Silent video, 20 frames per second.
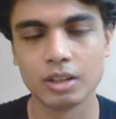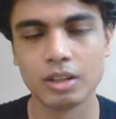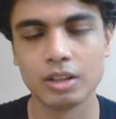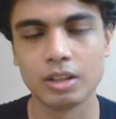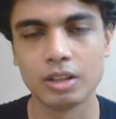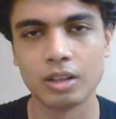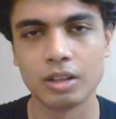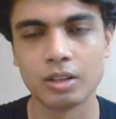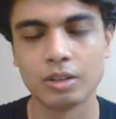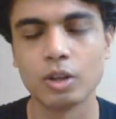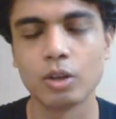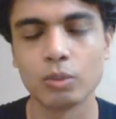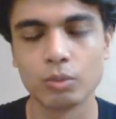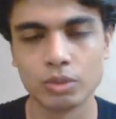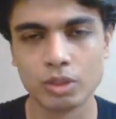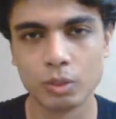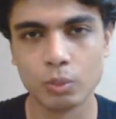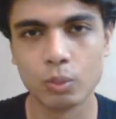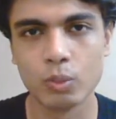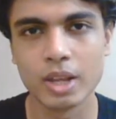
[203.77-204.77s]
no,
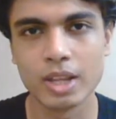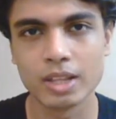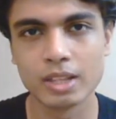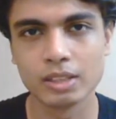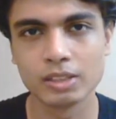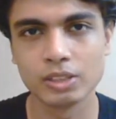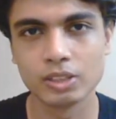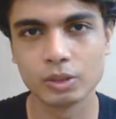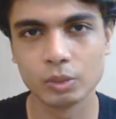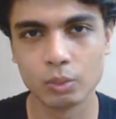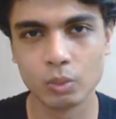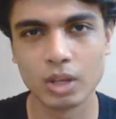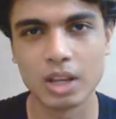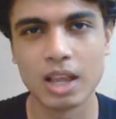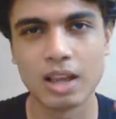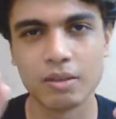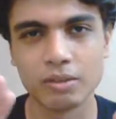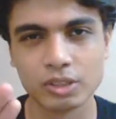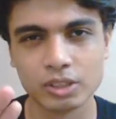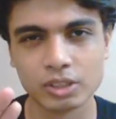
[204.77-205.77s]
the wings will
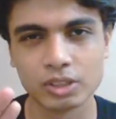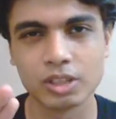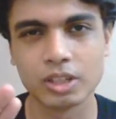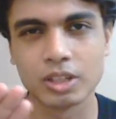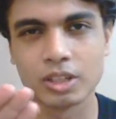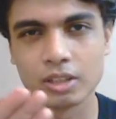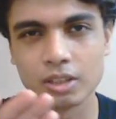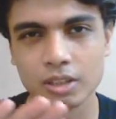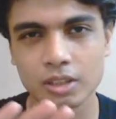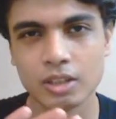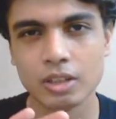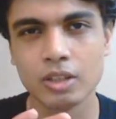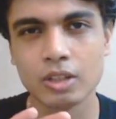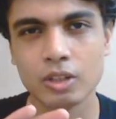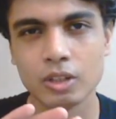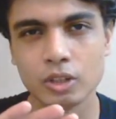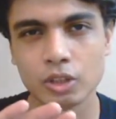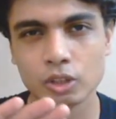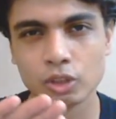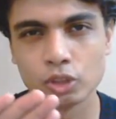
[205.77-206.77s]
have certain
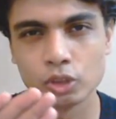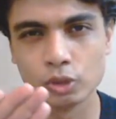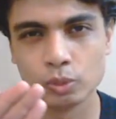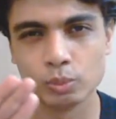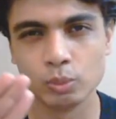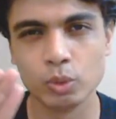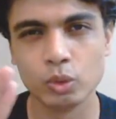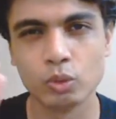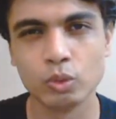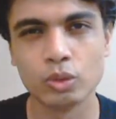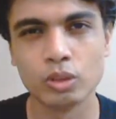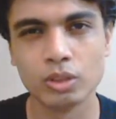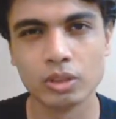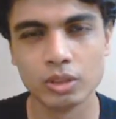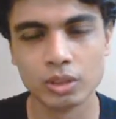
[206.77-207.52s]
smooth